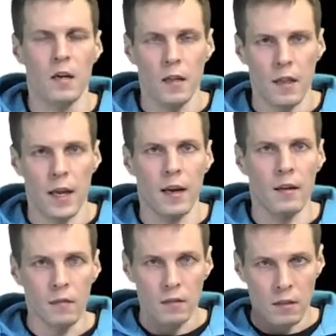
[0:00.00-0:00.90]
then
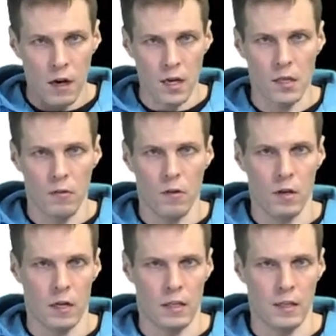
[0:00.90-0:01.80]
chi-square
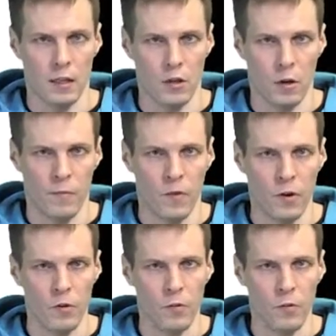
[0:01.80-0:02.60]
does that job for you.